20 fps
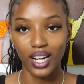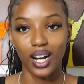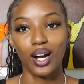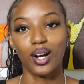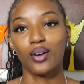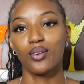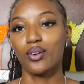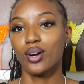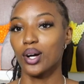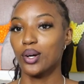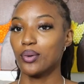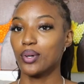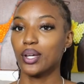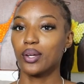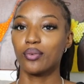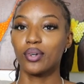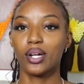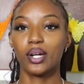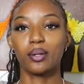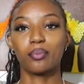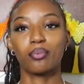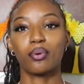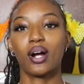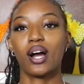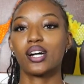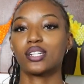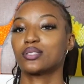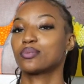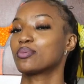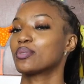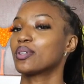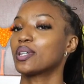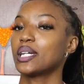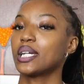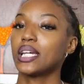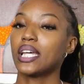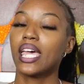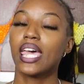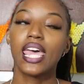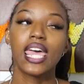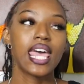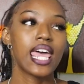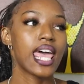are growing, we are prospering,